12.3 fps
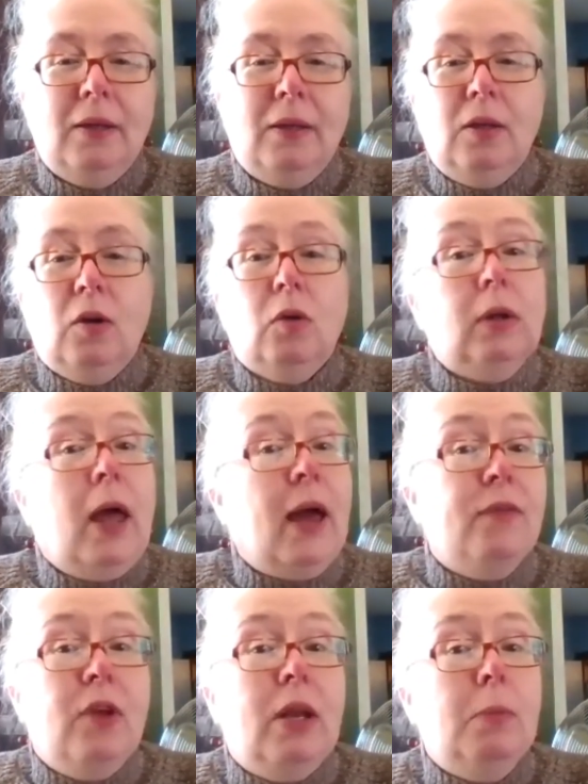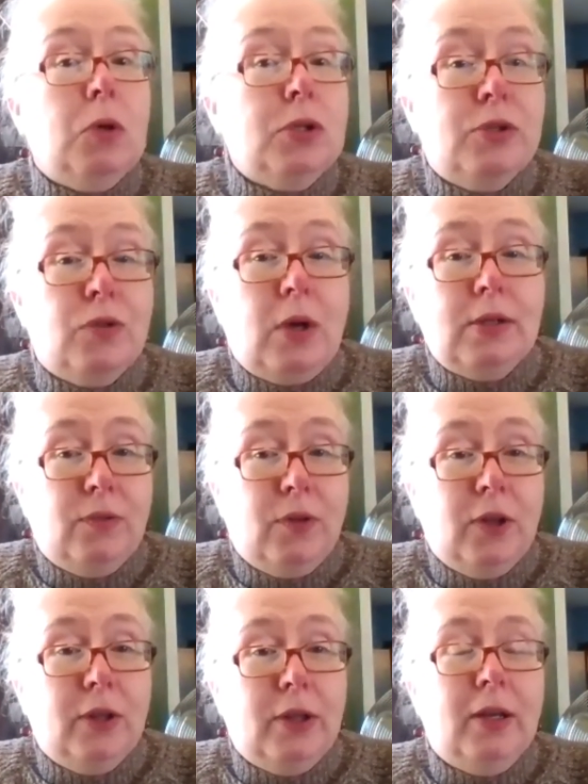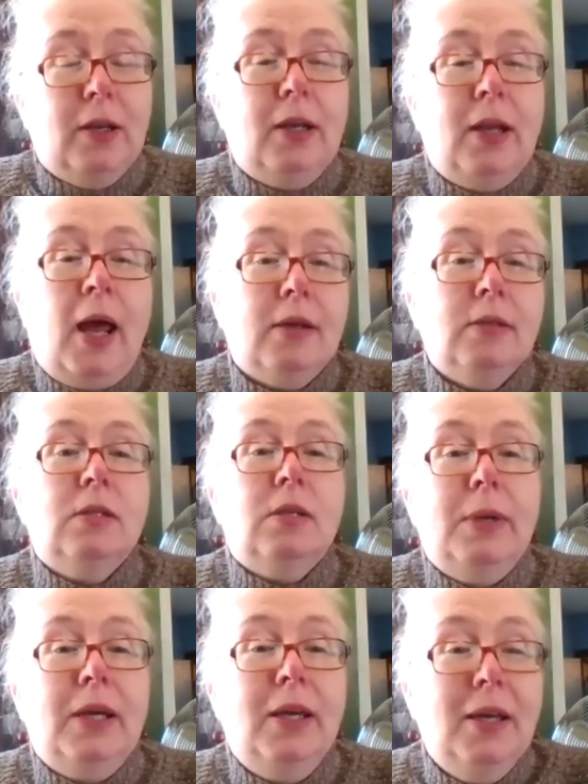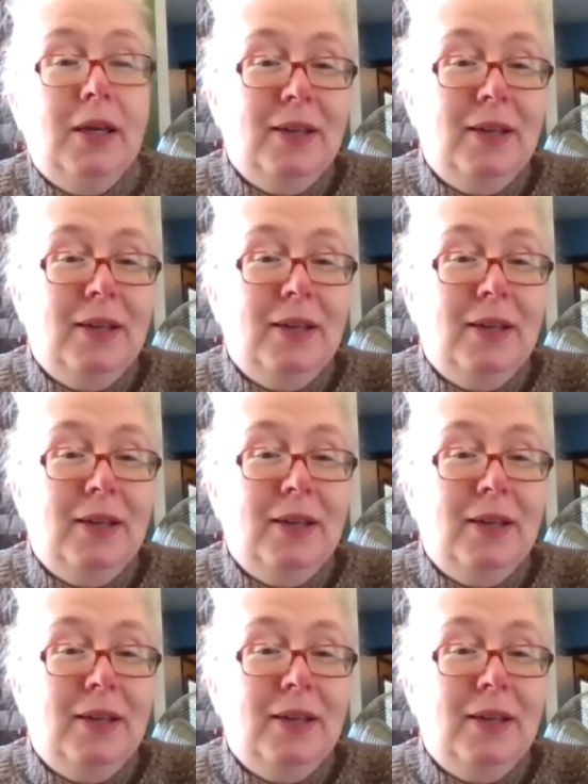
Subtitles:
your life any more stressful than it has to be.